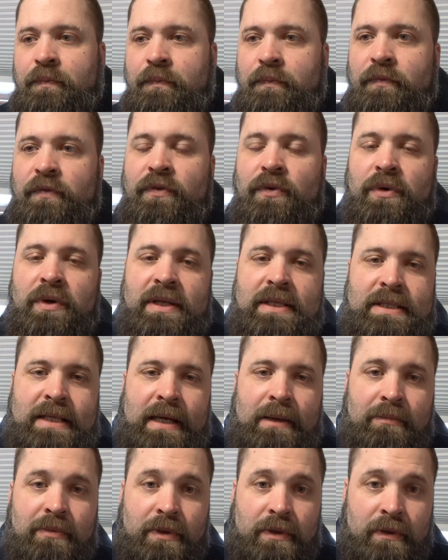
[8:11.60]
for
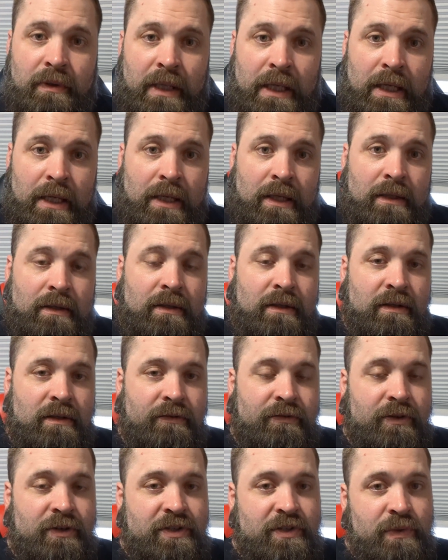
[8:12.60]
example, the
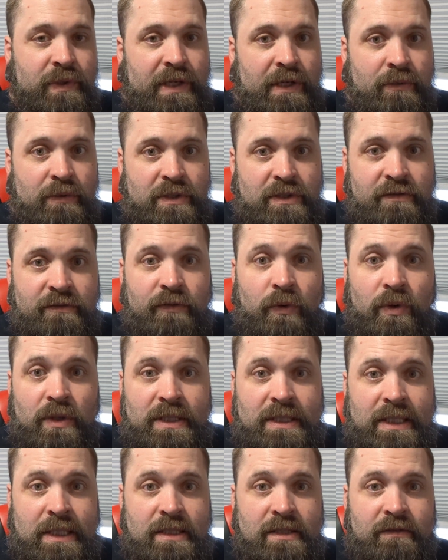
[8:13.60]
first week was 4
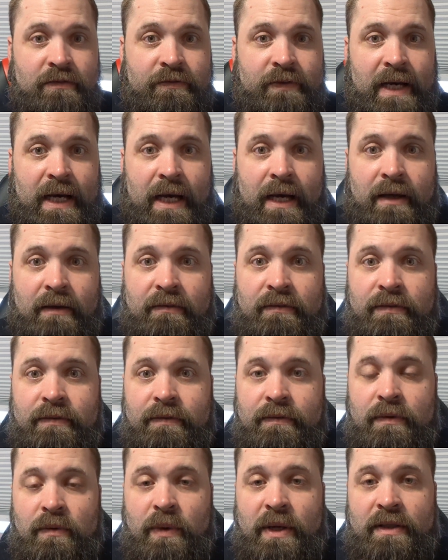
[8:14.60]
sets of 5
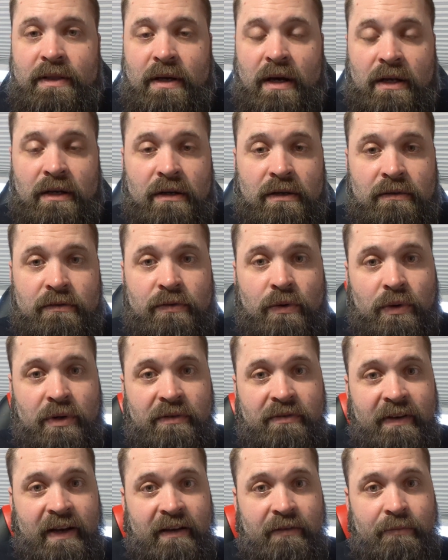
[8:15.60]
with
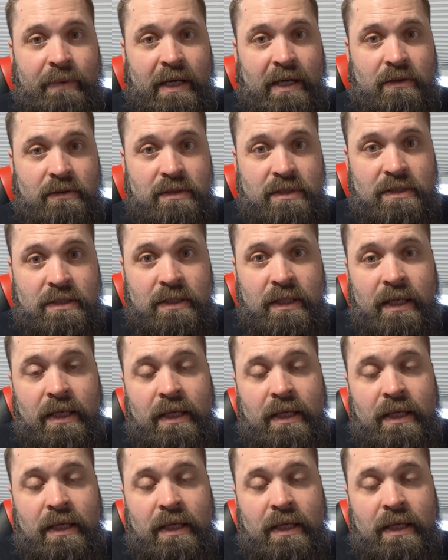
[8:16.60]
145 pounds.